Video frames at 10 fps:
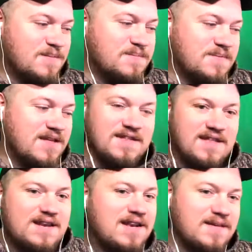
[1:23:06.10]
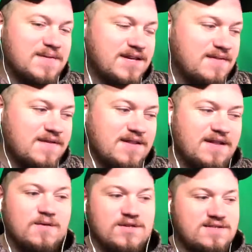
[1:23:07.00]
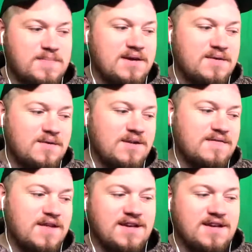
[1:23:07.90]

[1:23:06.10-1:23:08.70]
They didn't even give you the whole spiel well,